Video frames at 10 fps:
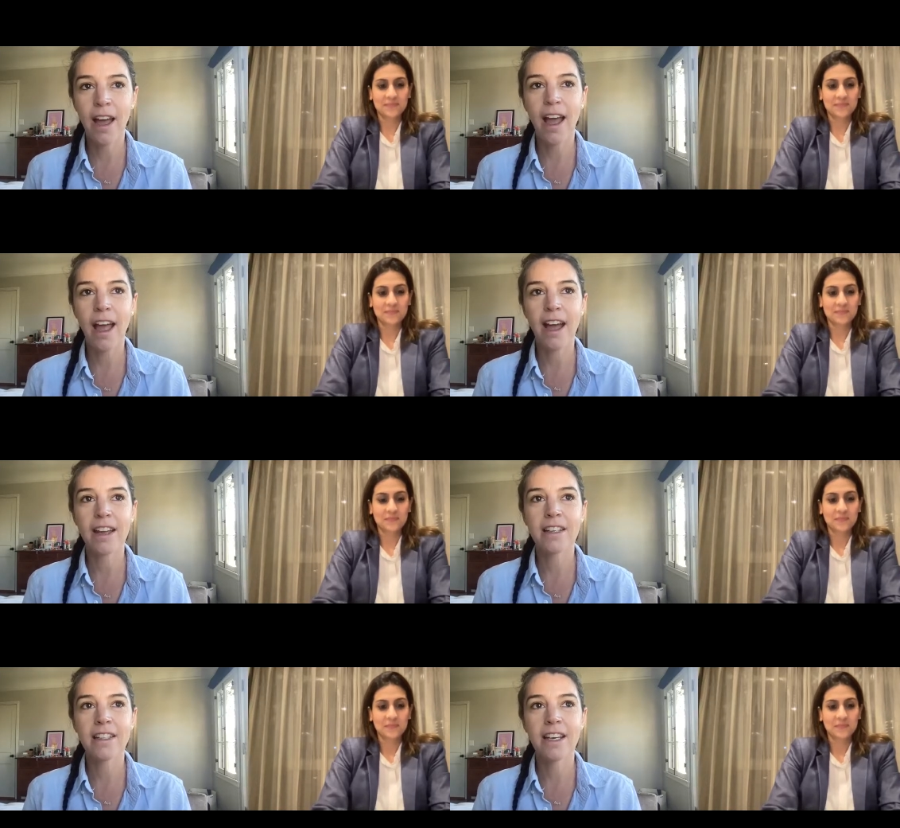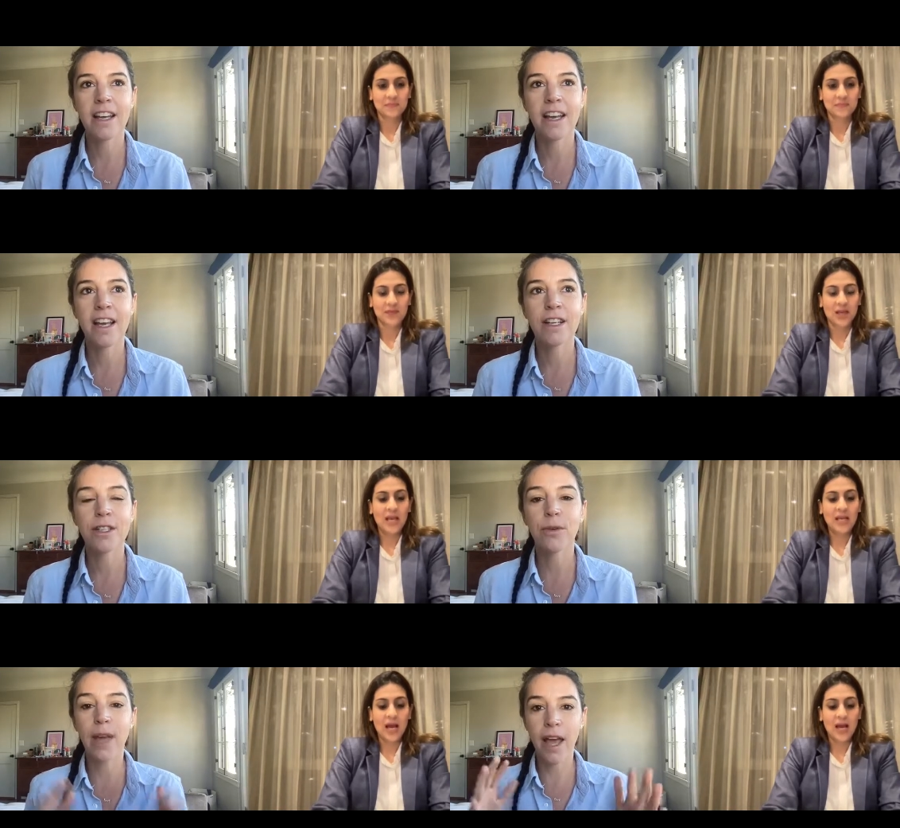Speaker 1: And it's
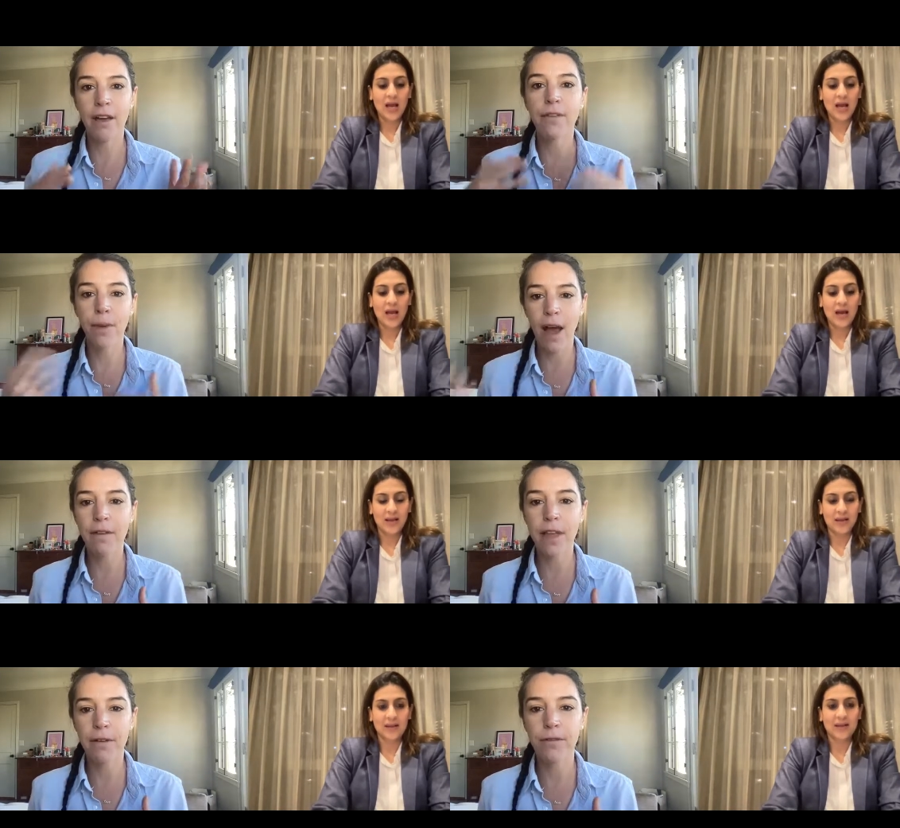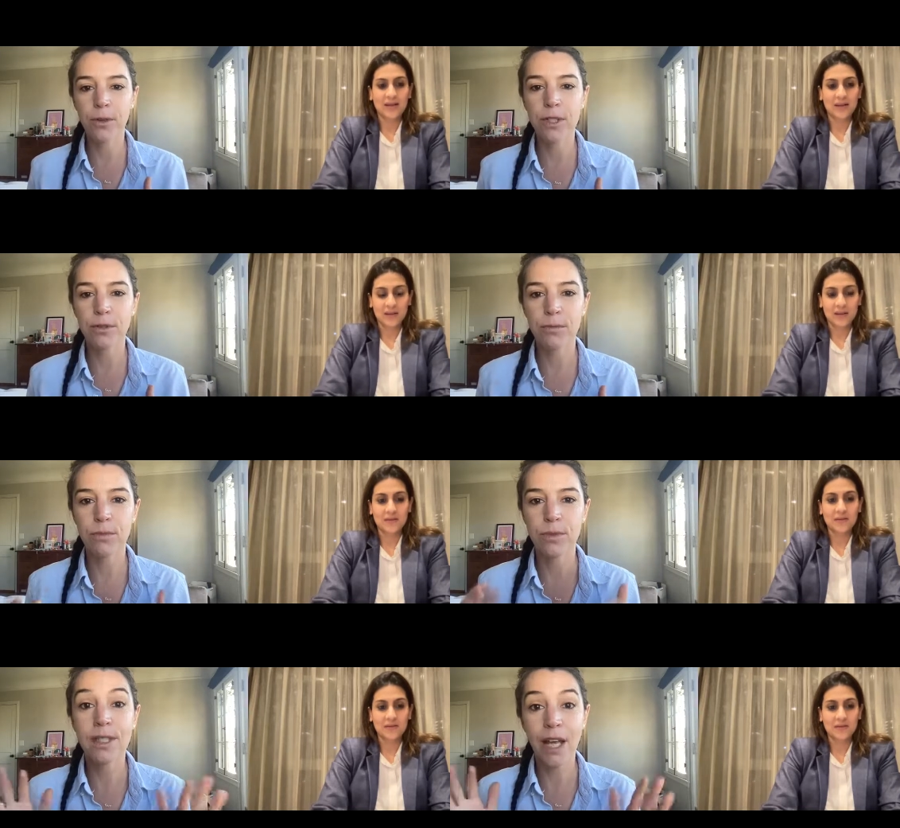okay if you have that first
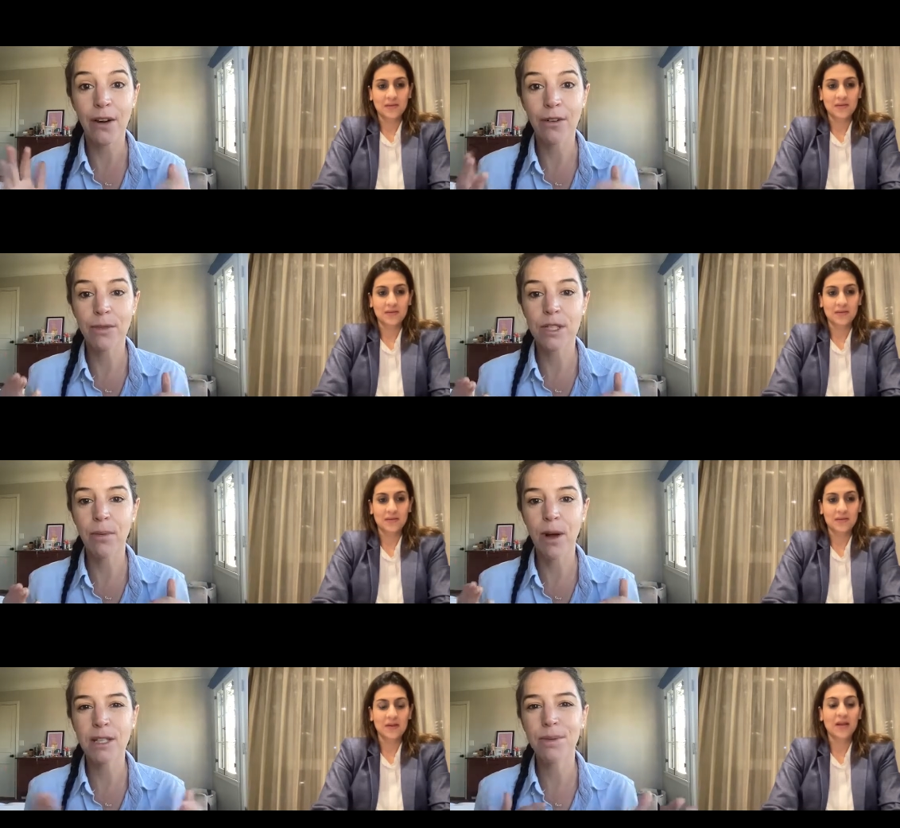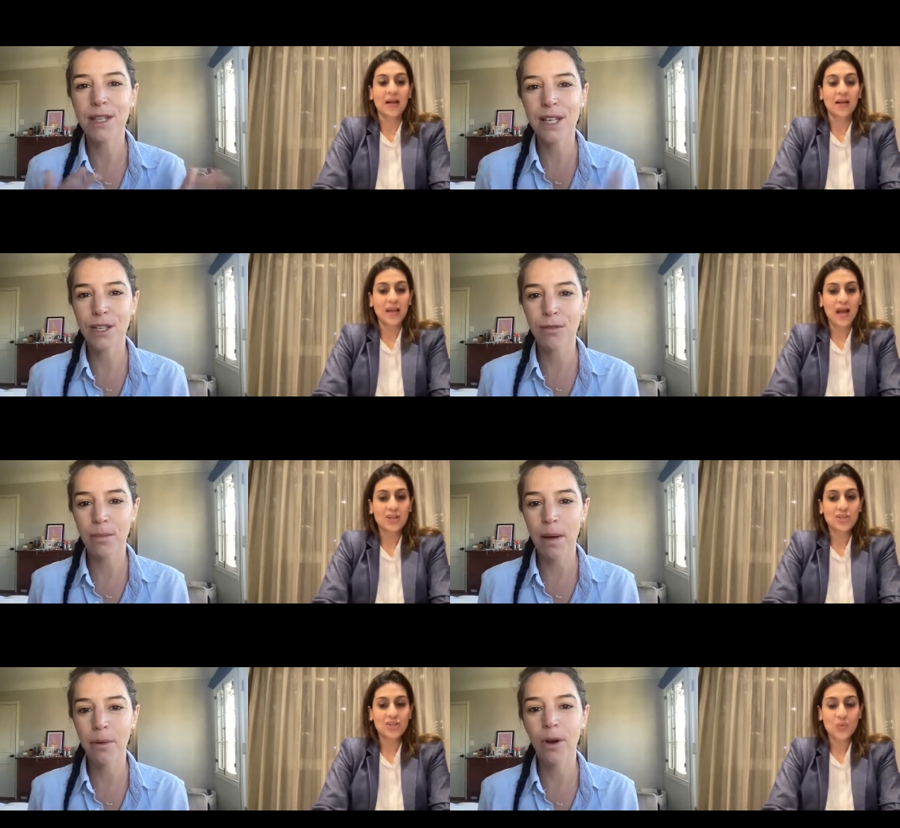scared response, but that to
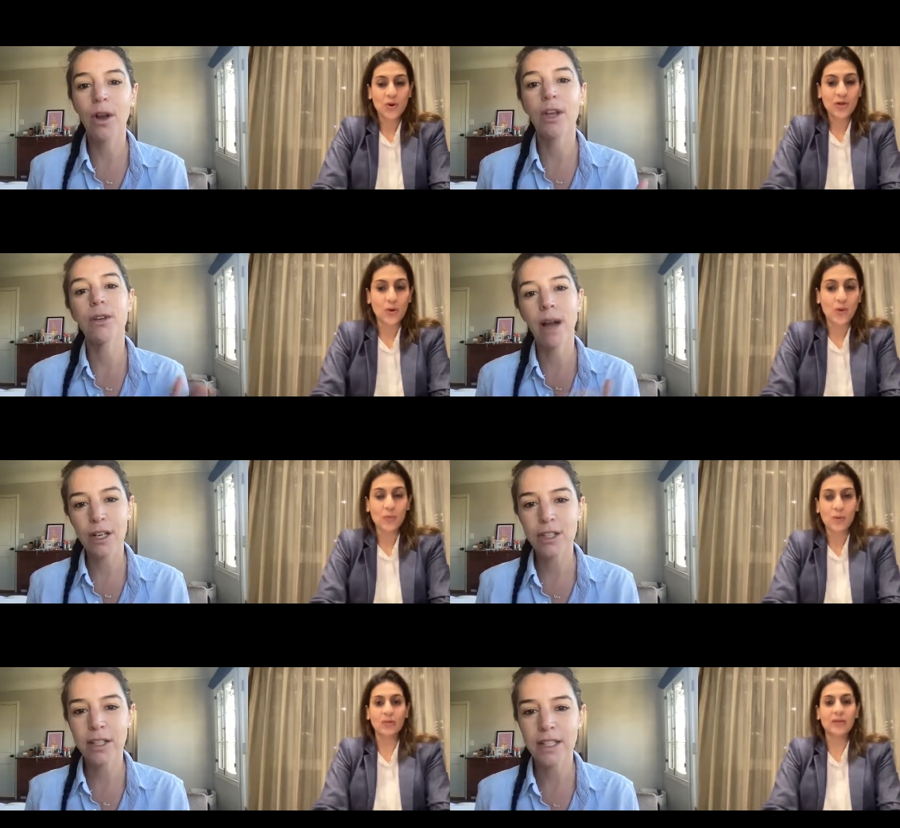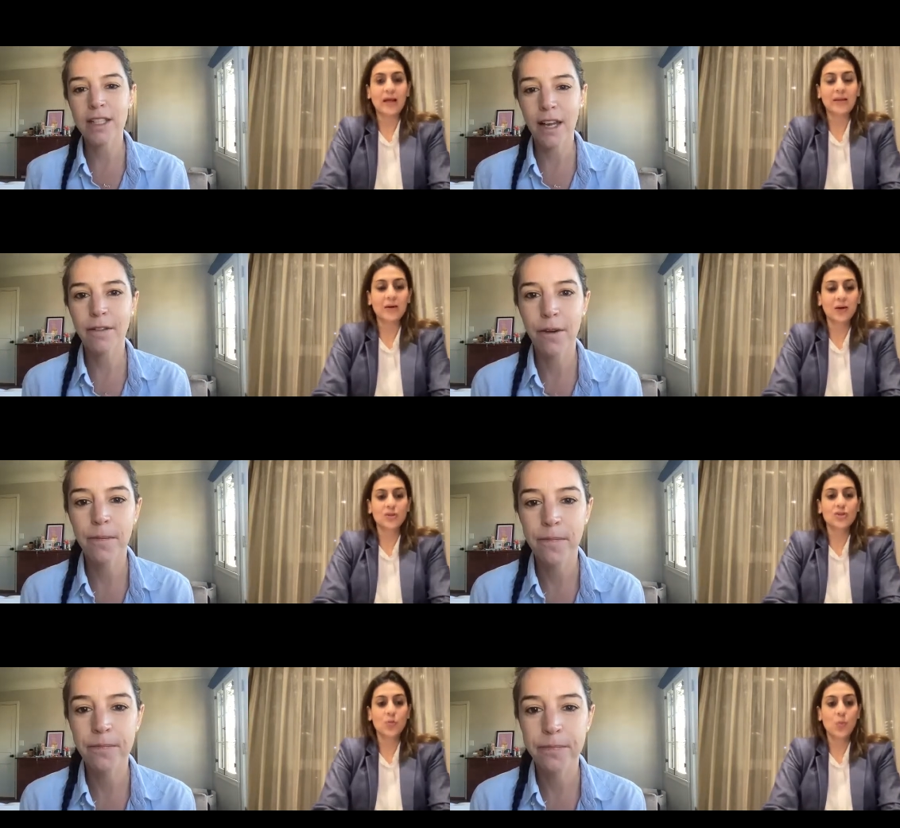
Speaker 2: remember. I just want to talk about
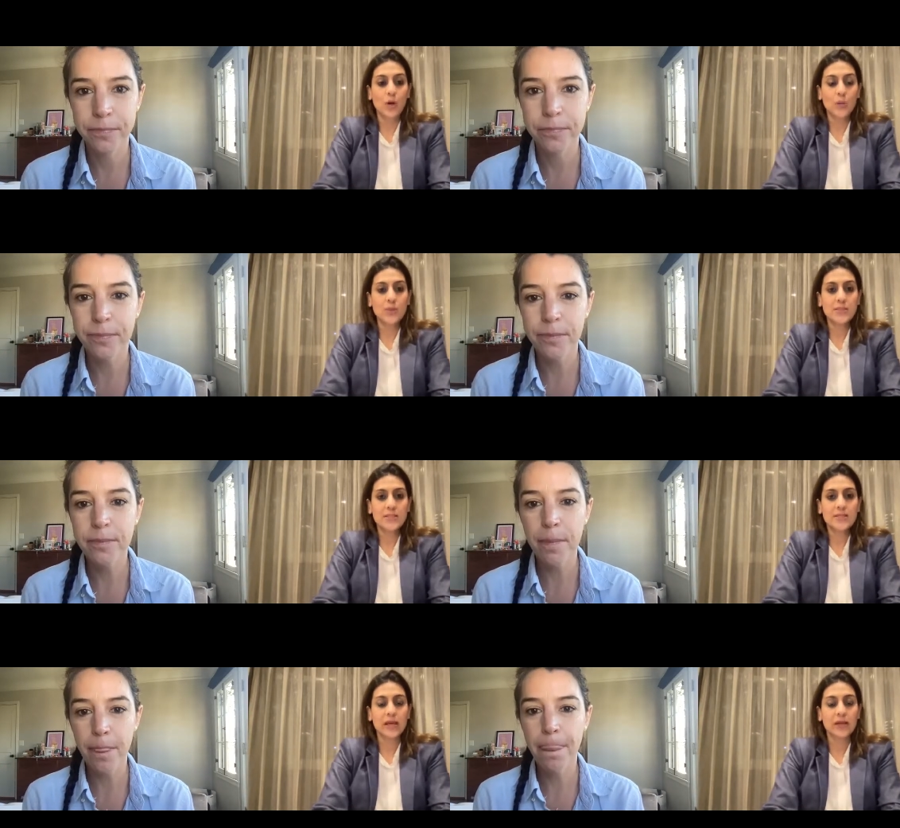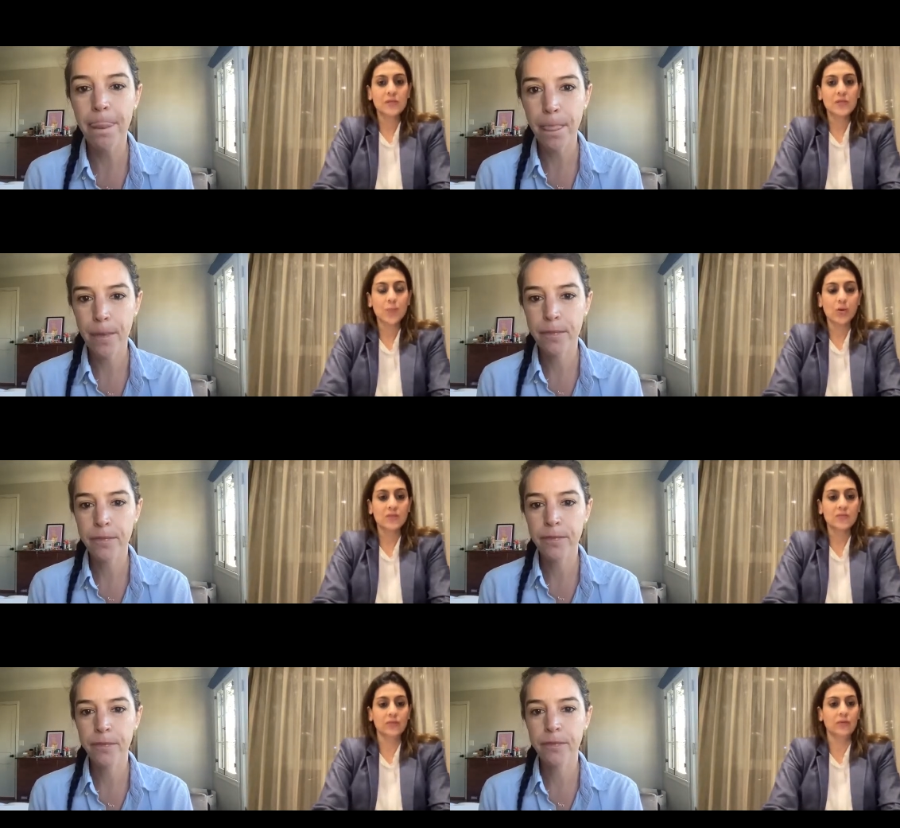that. So what was the scared
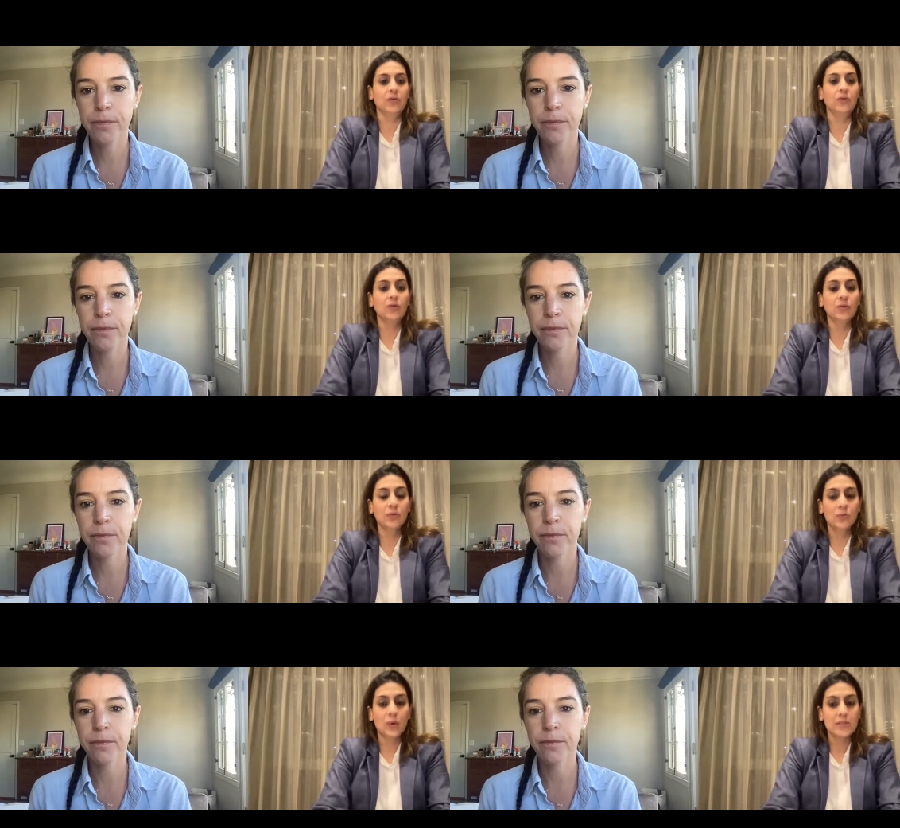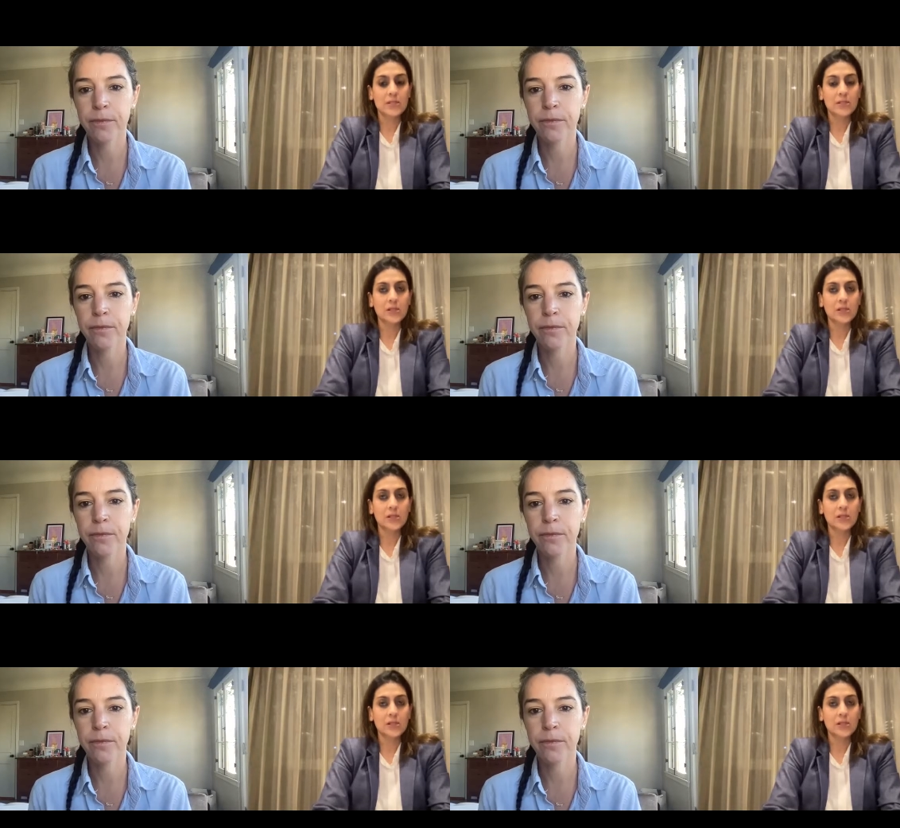response for you? You know, was it,